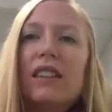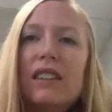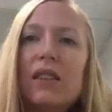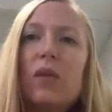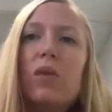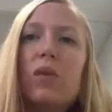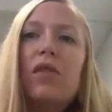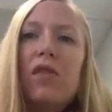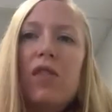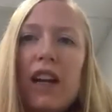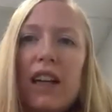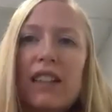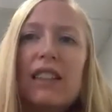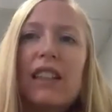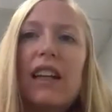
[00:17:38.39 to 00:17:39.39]

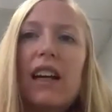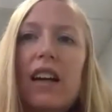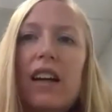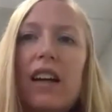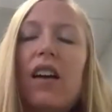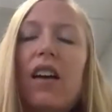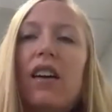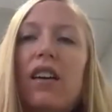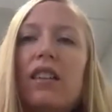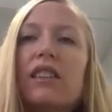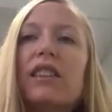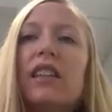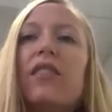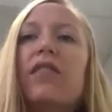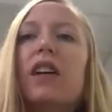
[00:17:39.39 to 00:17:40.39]
reflecting on our
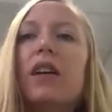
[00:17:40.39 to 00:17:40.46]
stuff